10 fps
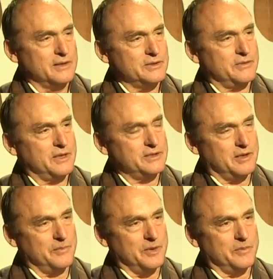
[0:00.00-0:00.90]
So they
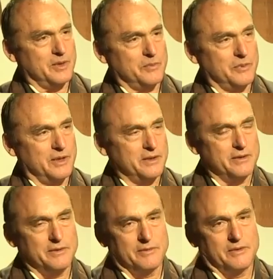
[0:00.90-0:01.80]
taught me to make bread.
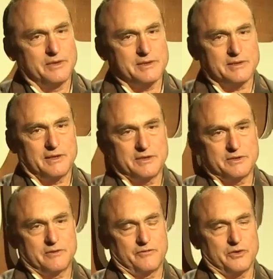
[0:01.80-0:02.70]
You know, this led
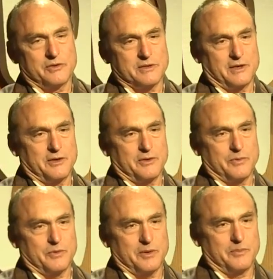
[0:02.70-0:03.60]
to a few years later, I
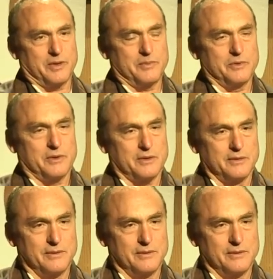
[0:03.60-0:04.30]
wrote a bread book,